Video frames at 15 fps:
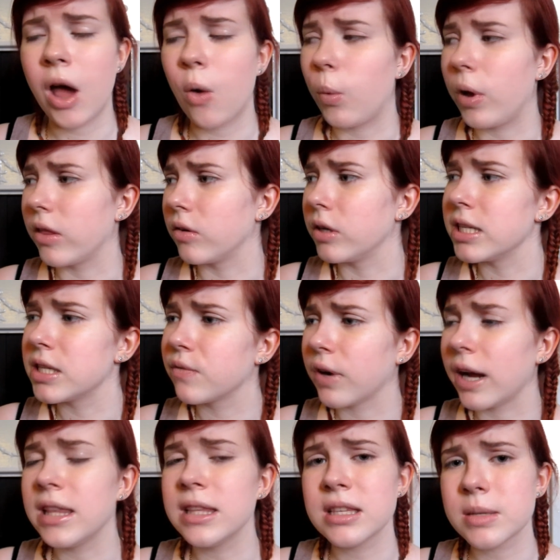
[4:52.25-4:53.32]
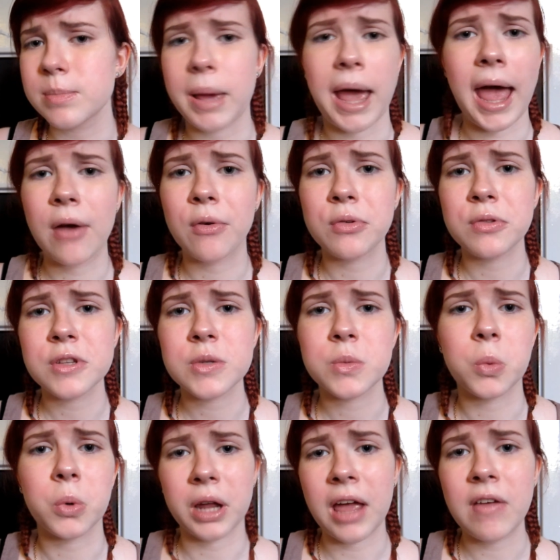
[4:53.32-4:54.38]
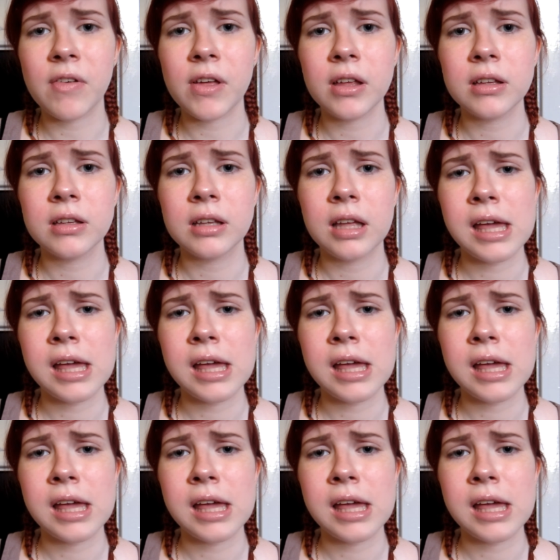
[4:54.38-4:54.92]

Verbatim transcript: whether it's friends, parents, whatever,